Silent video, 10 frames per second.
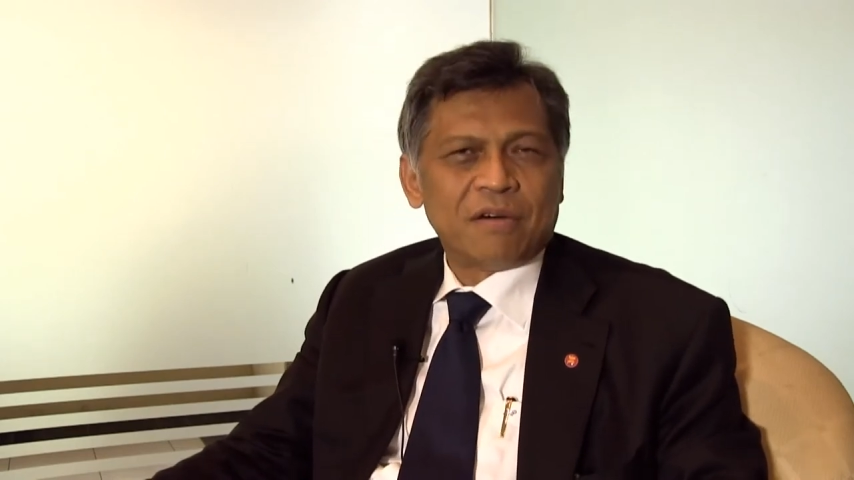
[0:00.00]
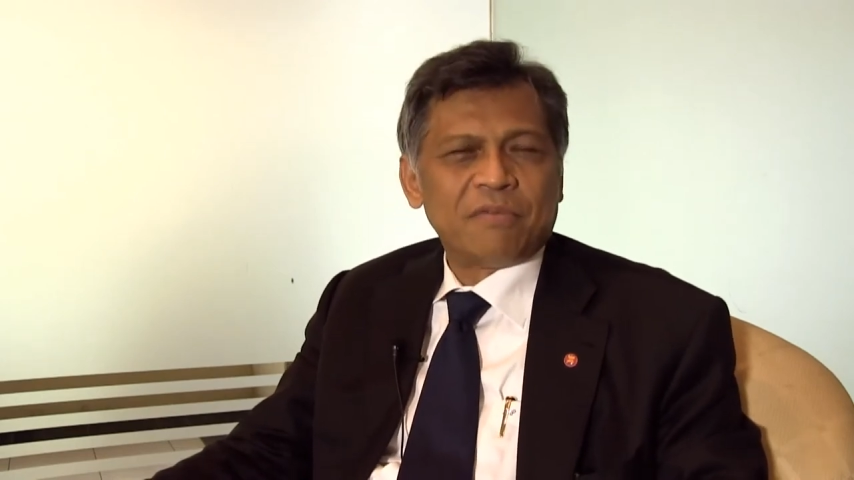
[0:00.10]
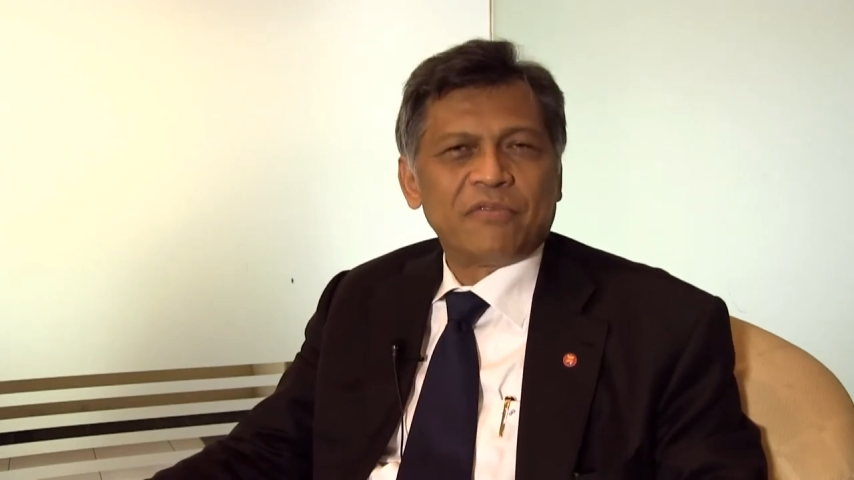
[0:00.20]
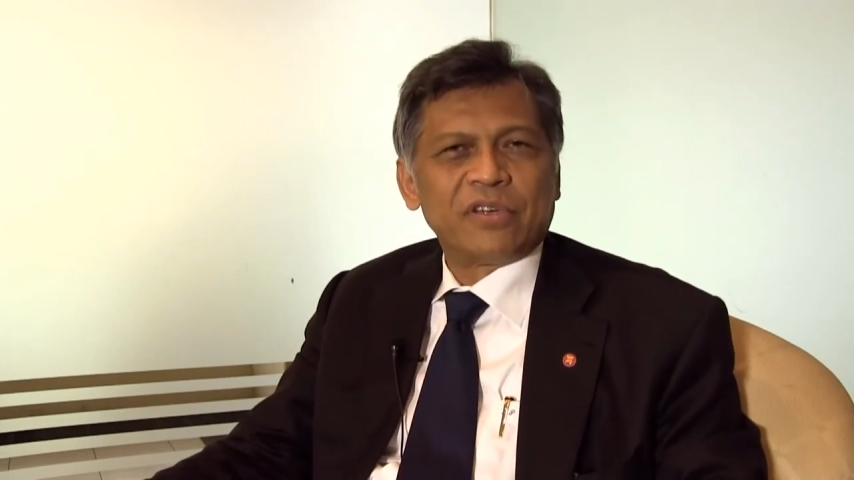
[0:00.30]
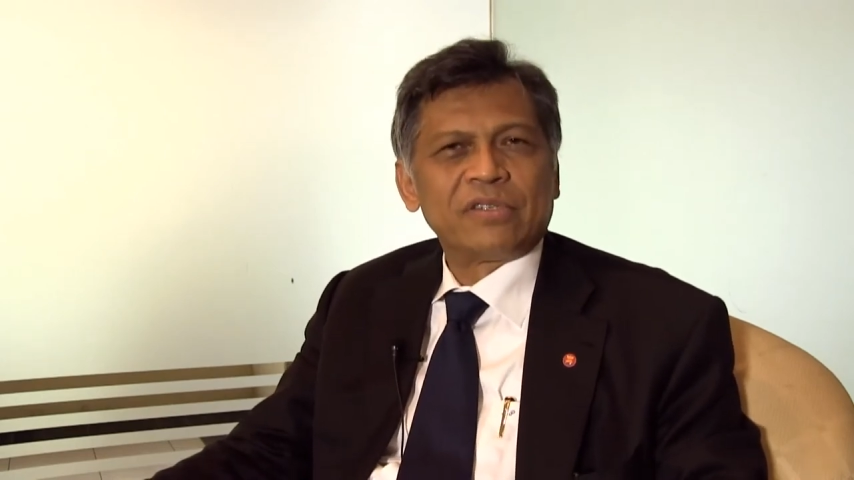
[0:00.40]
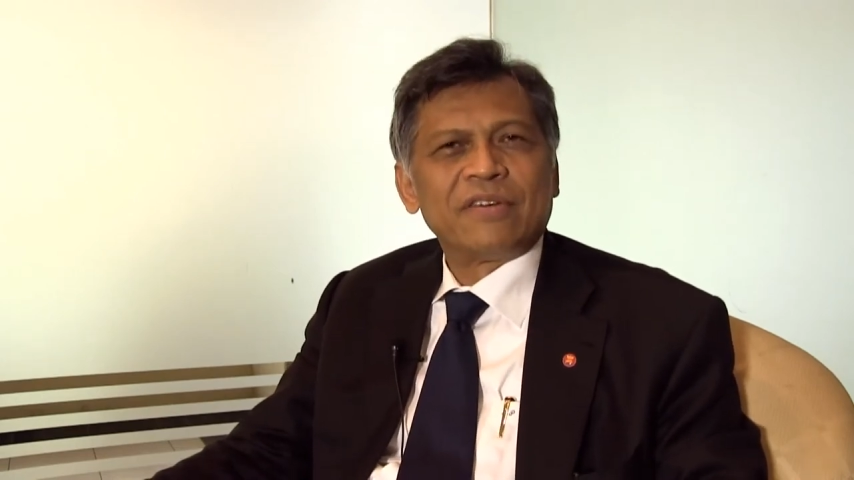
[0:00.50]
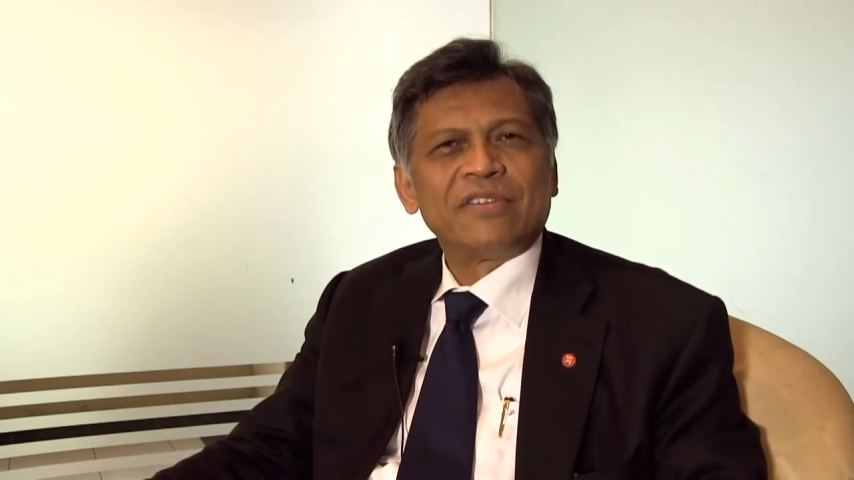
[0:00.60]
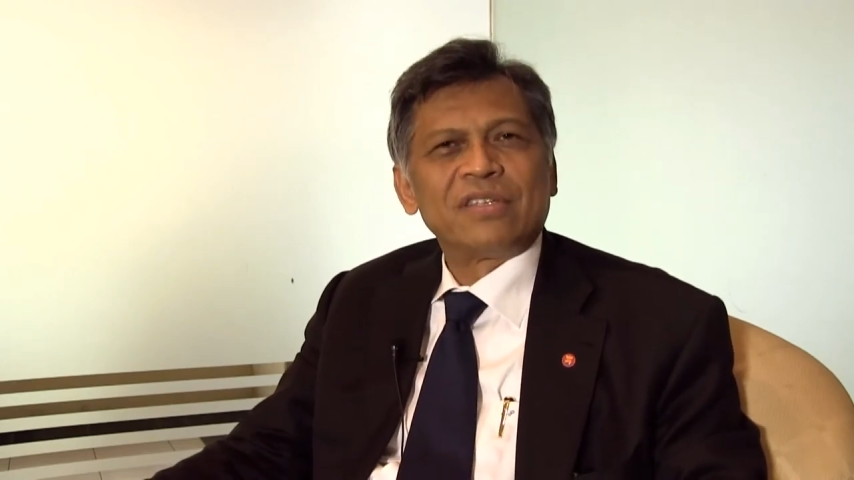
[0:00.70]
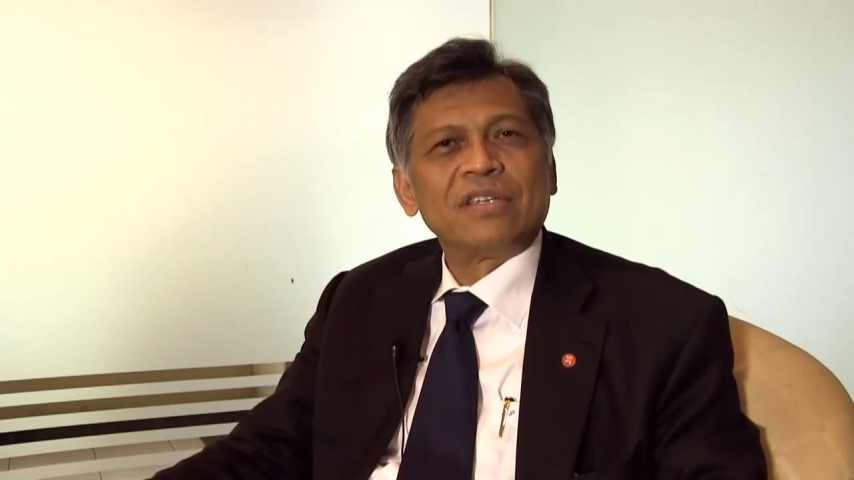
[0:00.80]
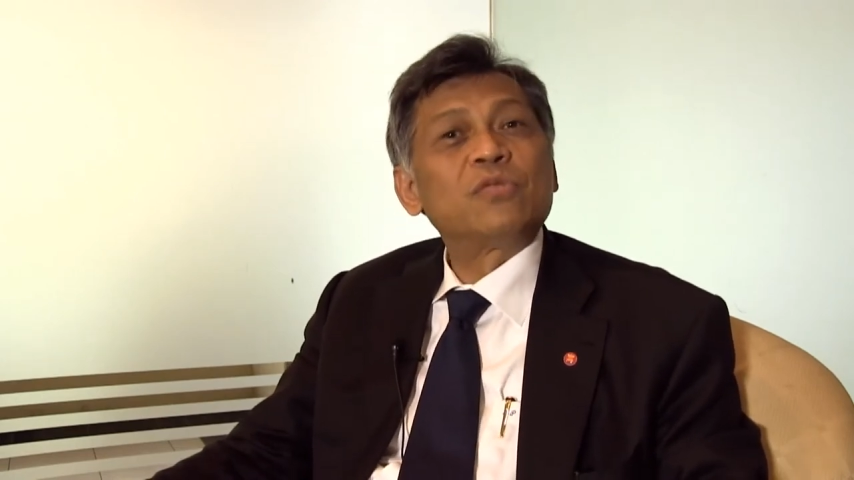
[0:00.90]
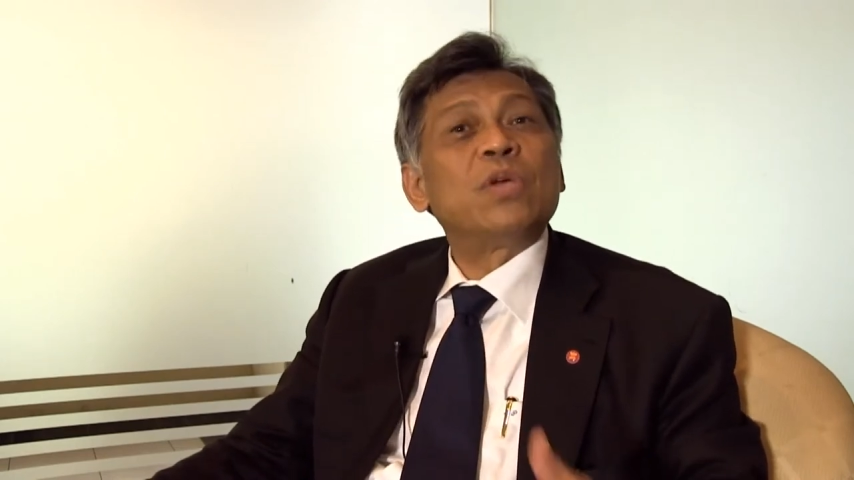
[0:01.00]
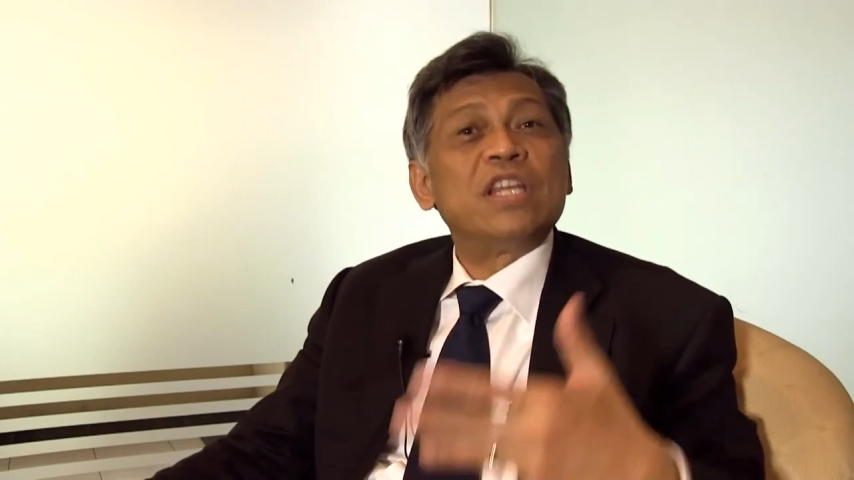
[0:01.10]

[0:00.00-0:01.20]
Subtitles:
of our services.